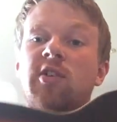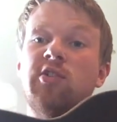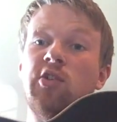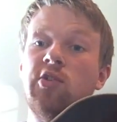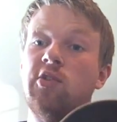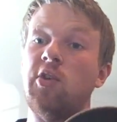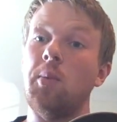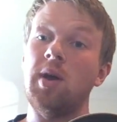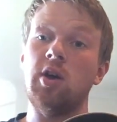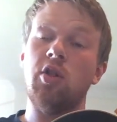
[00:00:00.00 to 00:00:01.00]
is just so
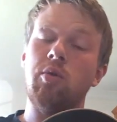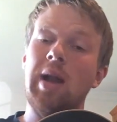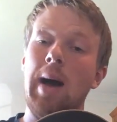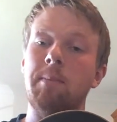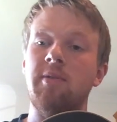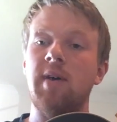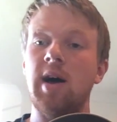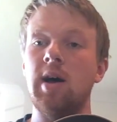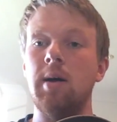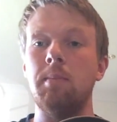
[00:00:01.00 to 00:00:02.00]
we can go through an
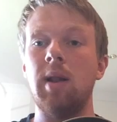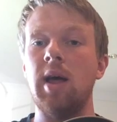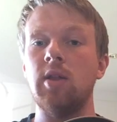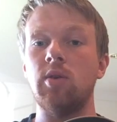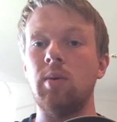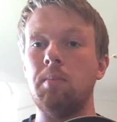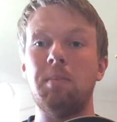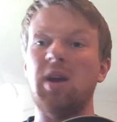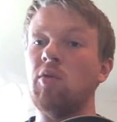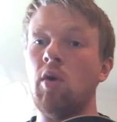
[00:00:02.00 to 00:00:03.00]
amplifier and play to
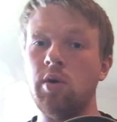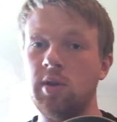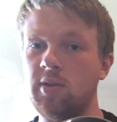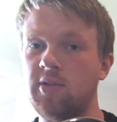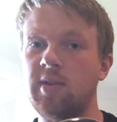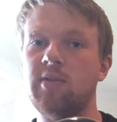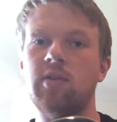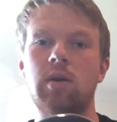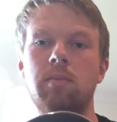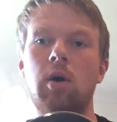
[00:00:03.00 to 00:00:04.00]
bigger
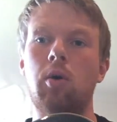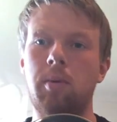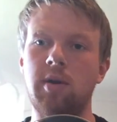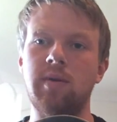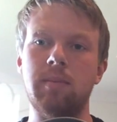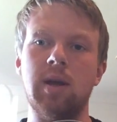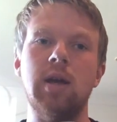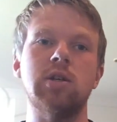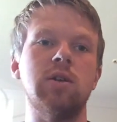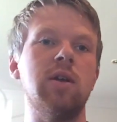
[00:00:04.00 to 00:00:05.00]
audiences. The whole point of
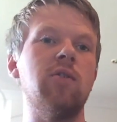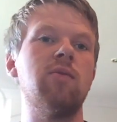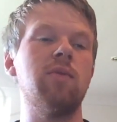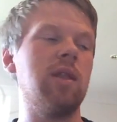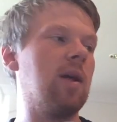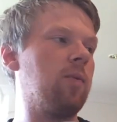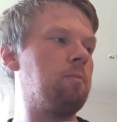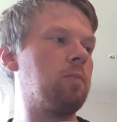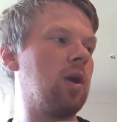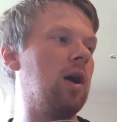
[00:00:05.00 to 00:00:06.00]
application is that
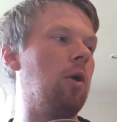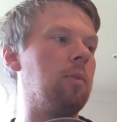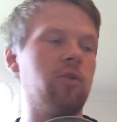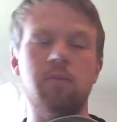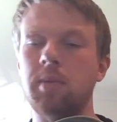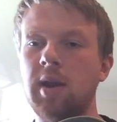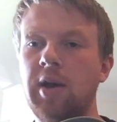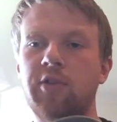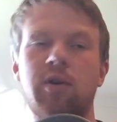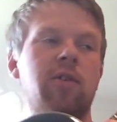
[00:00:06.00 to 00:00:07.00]
I'll put some
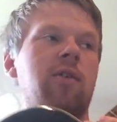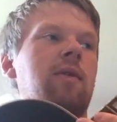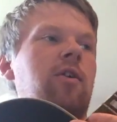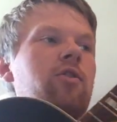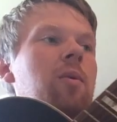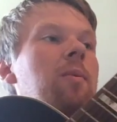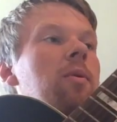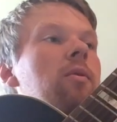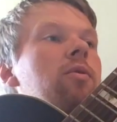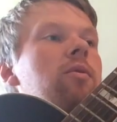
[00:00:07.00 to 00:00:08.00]
nice crazy effects through
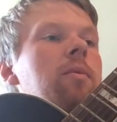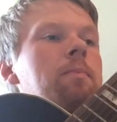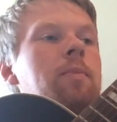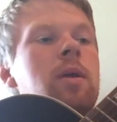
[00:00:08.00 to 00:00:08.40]
them.